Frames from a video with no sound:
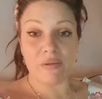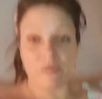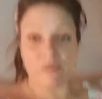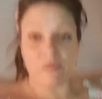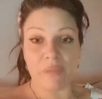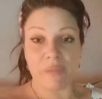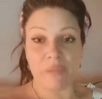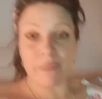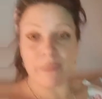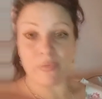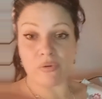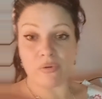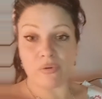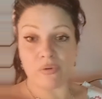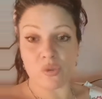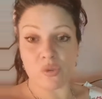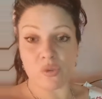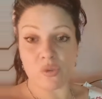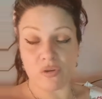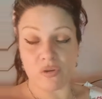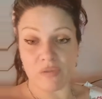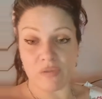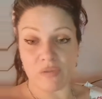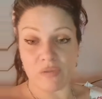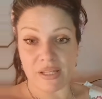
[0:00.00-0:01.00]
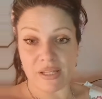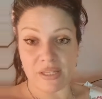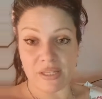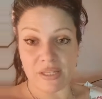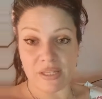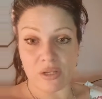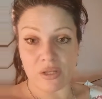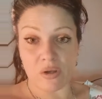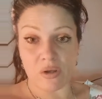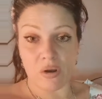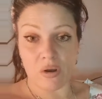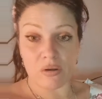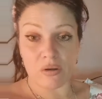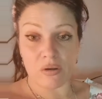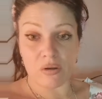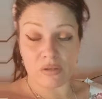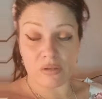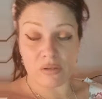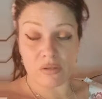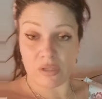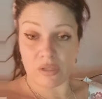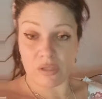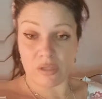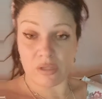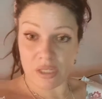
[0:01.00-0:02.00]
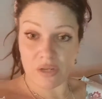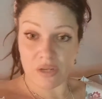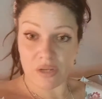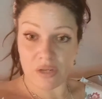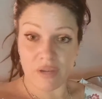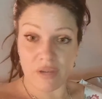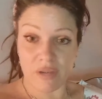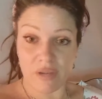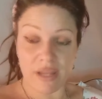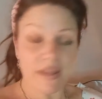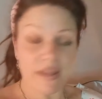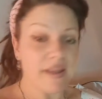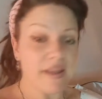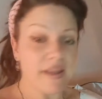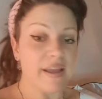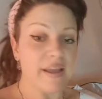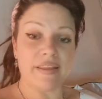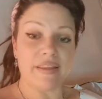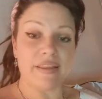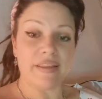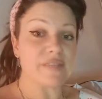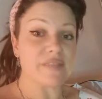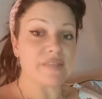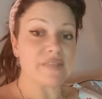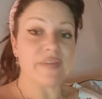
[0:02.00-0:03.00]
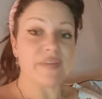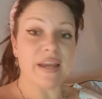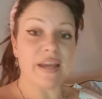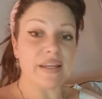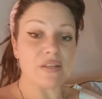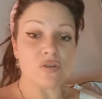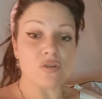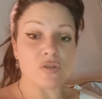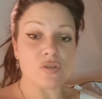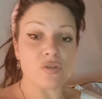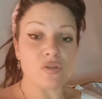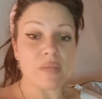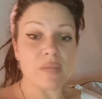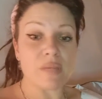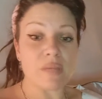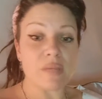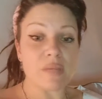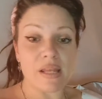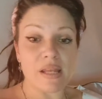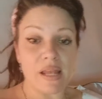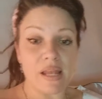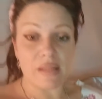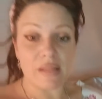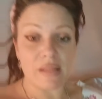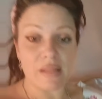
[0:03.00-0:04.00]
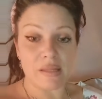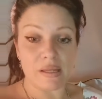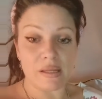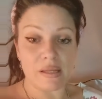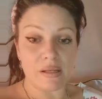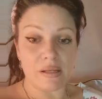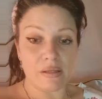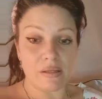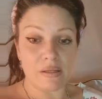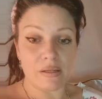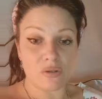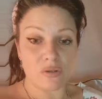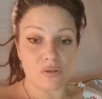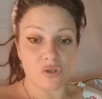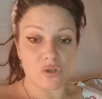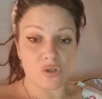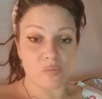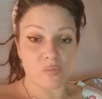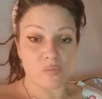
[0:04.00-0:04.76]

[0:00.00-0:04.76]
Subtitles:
people to agree to not to disagree. That's fine. It doesn't mean anything. It just